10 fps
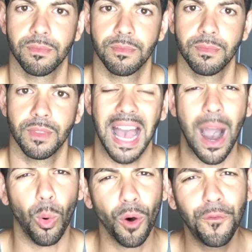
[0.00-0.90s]
I will
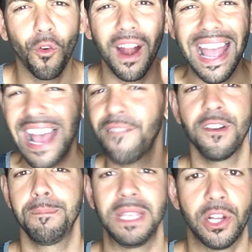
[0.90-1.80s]
forever
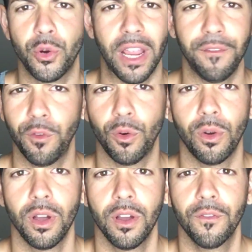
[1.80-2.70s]
be grateful
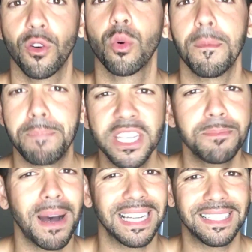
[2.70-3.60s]
for what
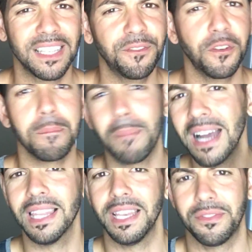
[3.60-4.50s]
Beachbody did for my
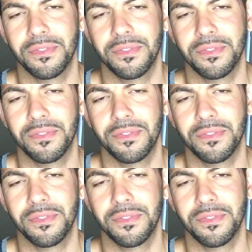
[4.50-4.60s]
life.